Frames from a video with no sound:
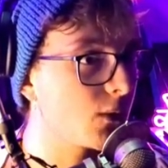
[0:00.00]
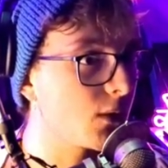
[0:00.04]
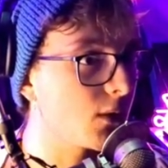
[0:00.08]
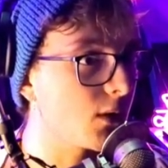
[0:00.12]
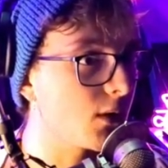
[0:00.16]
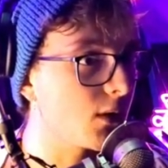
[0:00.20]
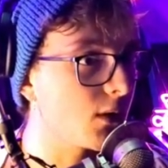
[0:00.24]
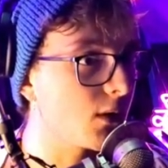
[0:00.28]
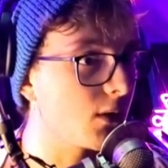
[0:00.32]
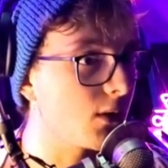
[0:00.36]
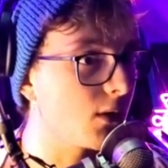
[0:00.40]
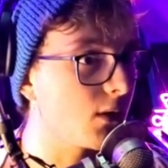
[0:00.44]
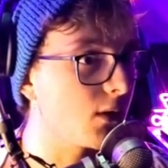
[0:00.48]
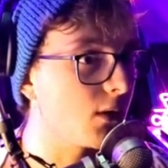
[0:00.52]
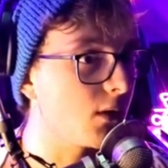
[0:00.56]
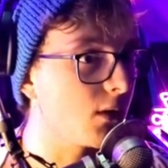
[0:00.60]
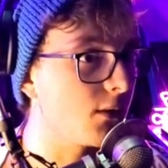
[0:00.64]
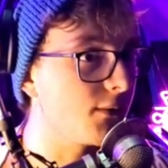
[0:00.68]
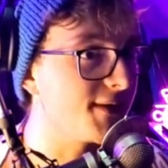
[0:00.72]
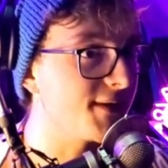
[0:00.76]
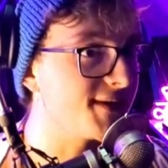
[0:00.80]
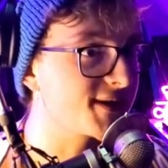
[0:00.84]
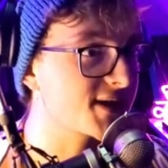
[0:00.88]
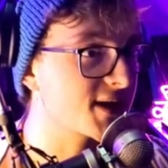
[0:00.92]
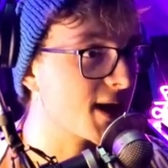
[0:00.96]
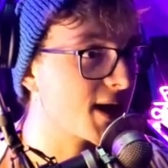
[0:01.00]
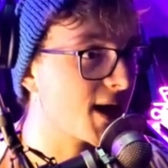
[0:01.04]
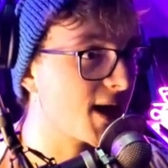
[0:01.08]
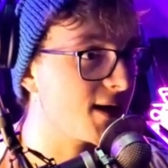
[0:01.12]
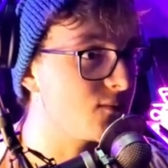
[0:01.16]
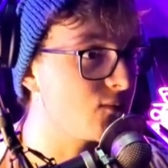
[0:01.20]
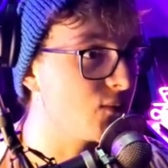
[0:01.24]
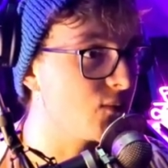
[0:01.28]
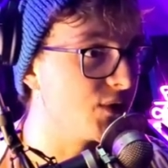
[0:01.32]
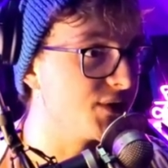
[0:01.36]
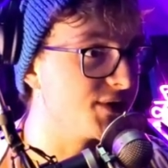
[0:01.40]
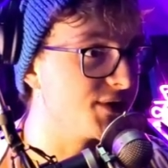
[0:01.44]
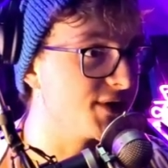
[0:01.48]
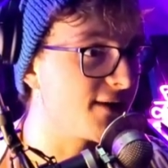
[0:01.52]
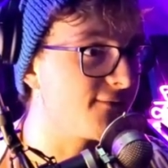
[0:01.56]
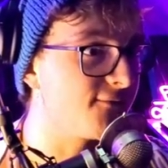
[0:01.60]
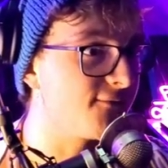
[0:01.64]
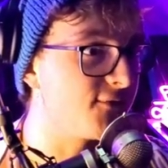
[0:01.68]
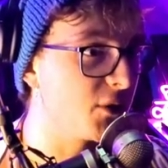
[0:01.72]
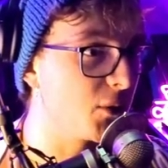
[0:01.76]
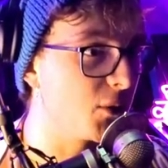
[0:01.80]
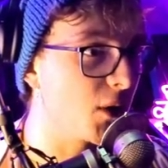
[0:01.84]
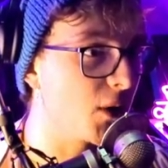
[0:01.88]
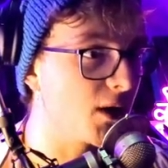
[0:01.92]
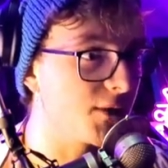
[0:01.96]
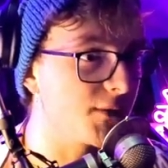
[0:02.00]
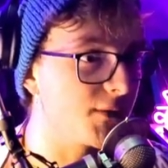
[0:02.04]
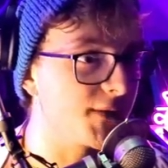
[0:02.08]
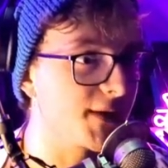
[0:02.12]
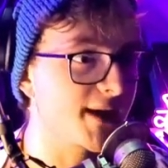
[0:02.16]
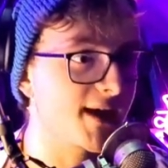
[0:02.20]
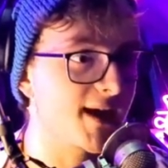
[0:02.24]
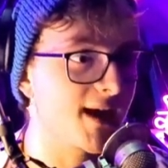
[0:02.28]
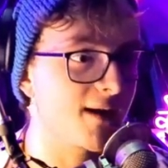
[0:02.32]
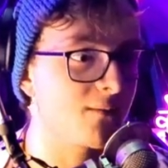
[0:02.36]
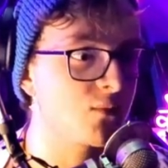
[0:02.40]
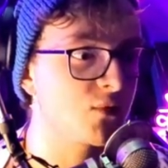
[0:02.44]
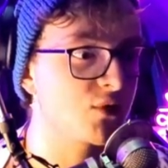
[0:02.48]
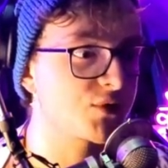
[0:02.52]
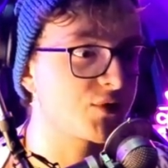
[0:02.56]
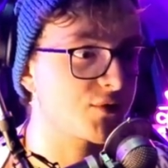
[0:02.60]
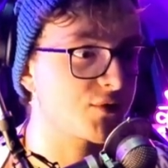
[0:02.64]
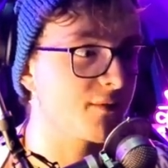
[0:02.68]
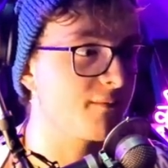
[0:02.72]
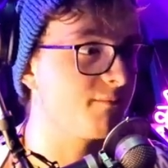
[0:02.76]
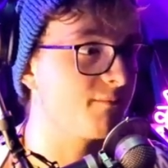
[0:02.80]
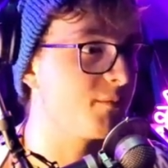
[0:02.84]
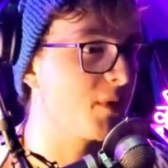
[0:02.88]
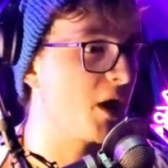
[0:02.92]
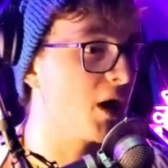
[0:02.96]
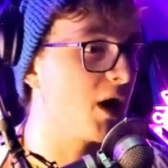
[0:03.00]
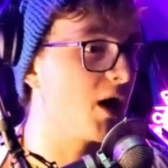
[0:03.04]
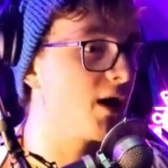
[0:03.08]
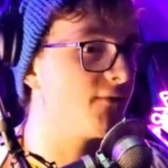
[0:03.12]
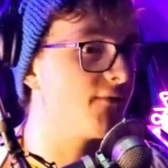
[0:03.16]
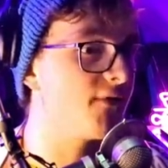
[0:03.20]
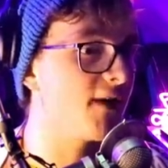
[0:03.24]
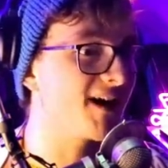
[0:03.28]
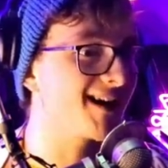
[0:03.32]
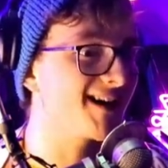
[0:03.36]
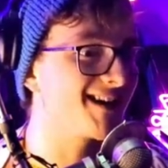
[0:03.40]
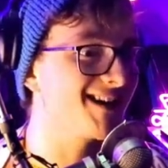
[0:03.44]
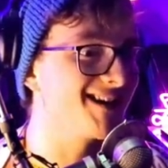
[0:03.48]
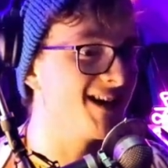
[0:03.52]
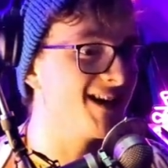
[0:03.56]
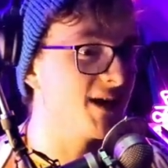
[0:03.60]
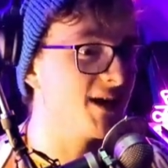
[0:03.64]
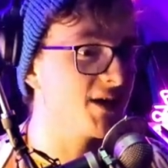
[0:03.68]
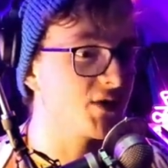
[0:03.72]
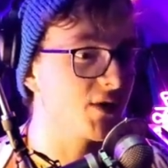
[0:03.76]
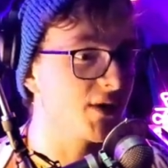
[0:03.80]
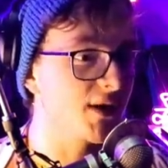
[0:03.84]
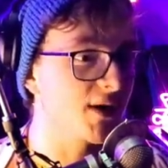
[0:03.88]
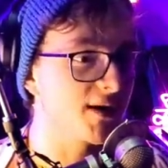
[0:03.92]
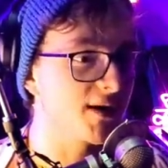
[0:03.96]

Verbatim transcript: Uh, there's cameras everywhere, and the cameras are in perfect condition. I